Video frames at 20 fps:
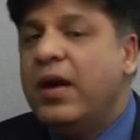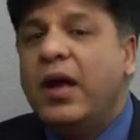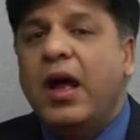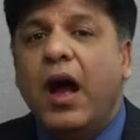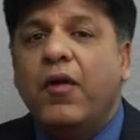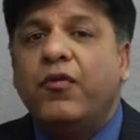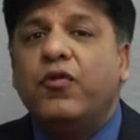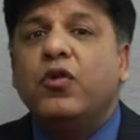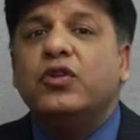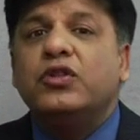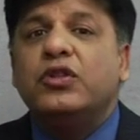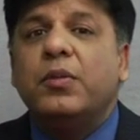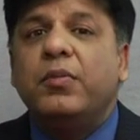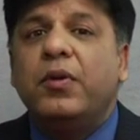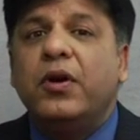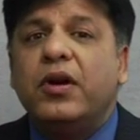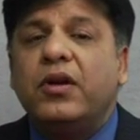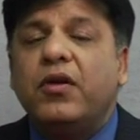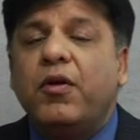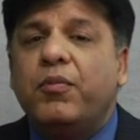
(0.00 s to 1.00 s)
of course, the
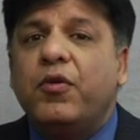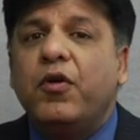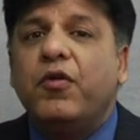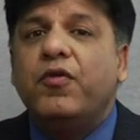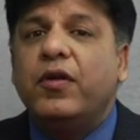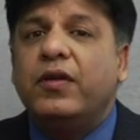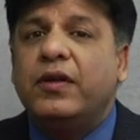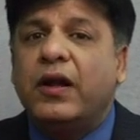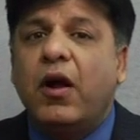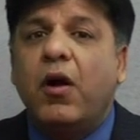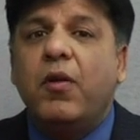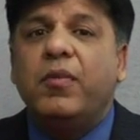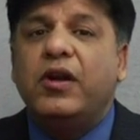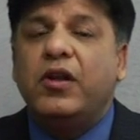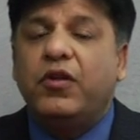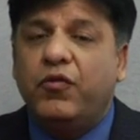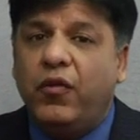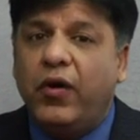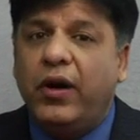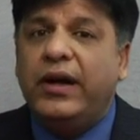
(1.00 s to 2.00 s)
burden of proof on the government is
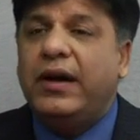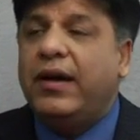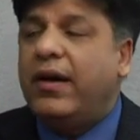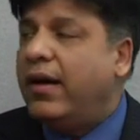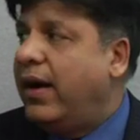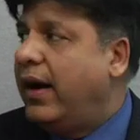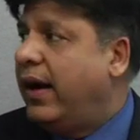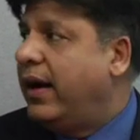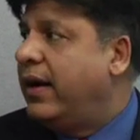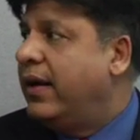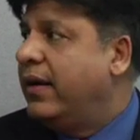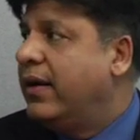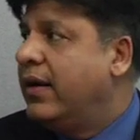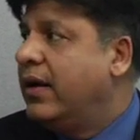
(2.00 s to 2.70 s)
very high